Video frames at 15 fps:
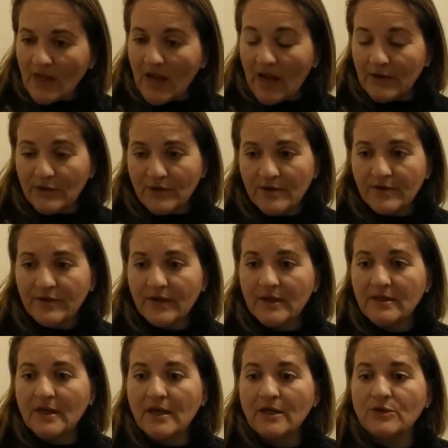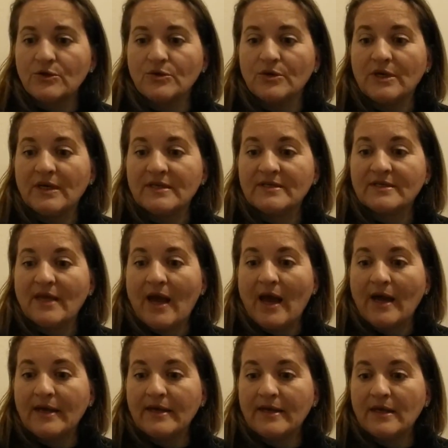Another thing that I do is
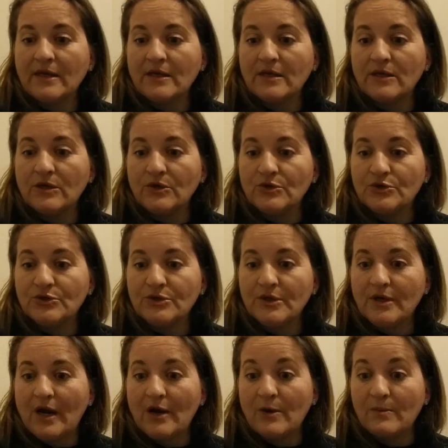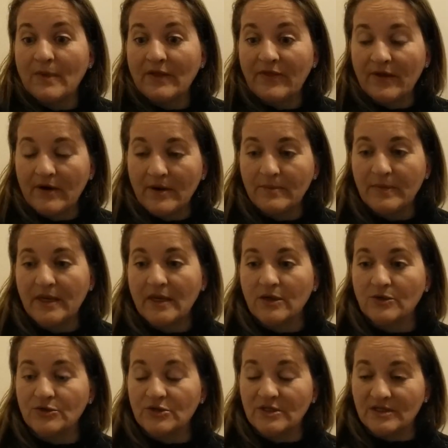I use aromatherapy. I
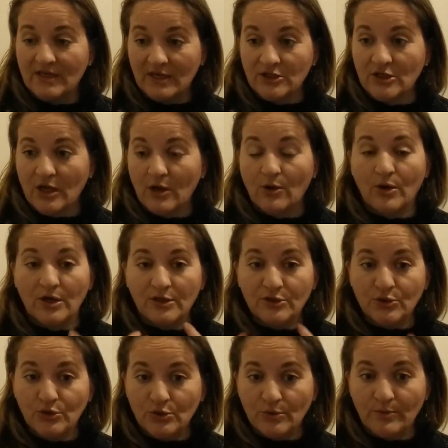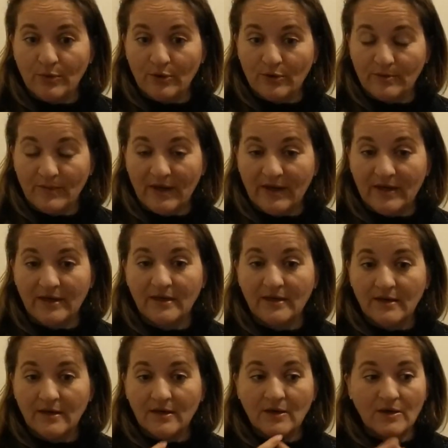use essential oils to support my
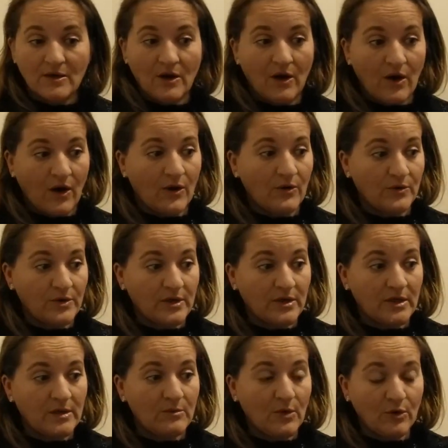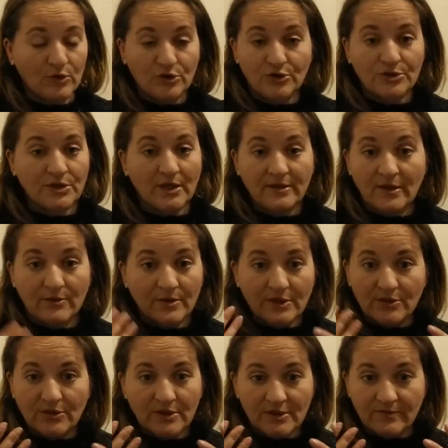own emotions, and the
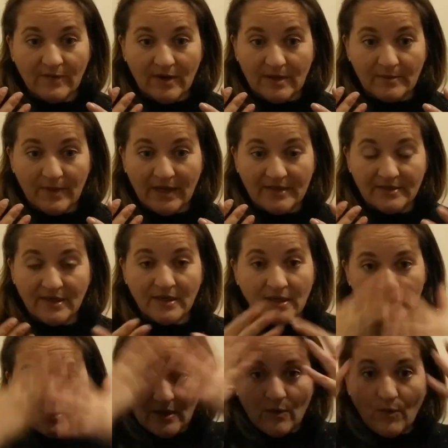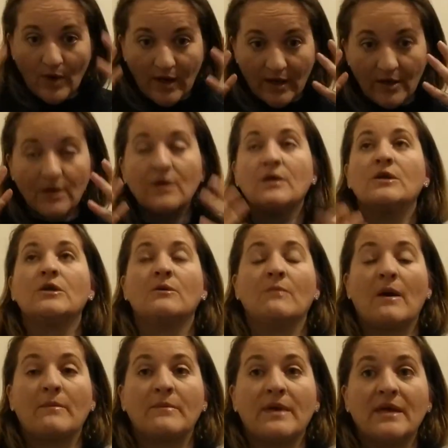reason is very basic. Is the way
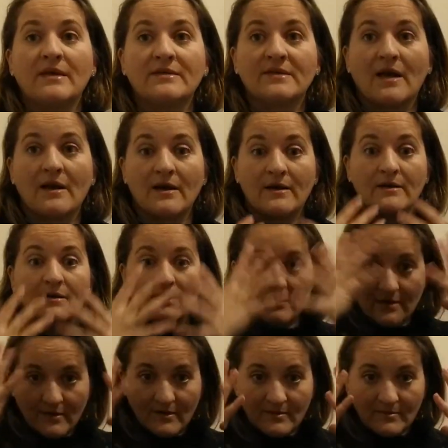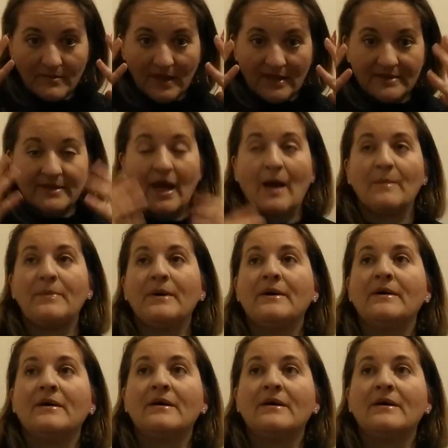human beings are built up.